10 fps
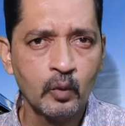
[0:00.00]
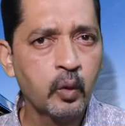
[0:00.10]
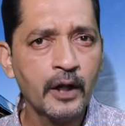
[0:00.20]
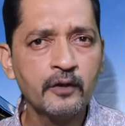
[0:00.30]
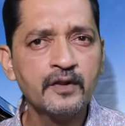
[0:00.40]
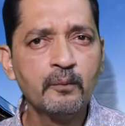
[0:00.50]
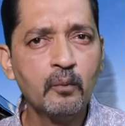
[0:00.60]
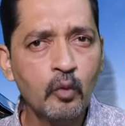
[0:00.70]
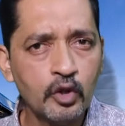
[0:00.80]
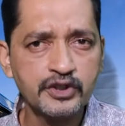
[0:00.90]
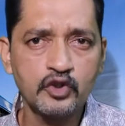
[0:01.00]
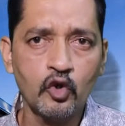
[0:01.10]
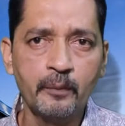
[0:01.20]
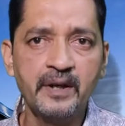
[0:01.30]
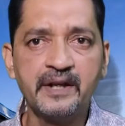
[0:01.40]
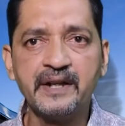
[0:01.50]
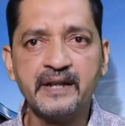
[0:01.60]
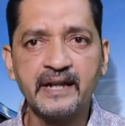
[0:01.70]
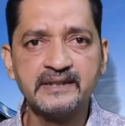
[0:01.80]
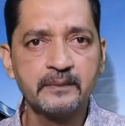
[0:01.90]
One of the most common
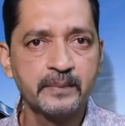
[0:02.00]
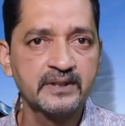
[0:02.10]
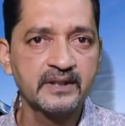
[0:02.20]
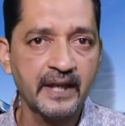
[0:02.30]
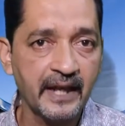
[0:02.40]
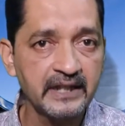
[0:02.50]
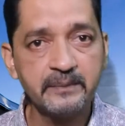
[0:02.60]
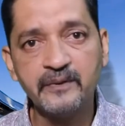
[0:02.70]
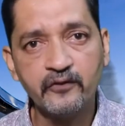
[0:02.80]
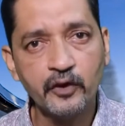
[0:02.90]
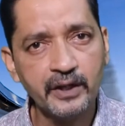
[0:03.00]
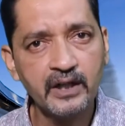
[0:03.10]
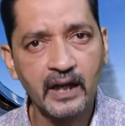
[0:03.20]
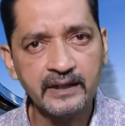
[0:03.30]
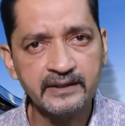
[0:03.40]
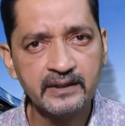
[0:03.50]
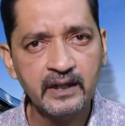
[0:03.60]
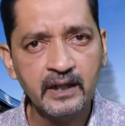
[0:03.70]
regrets a person has before he dies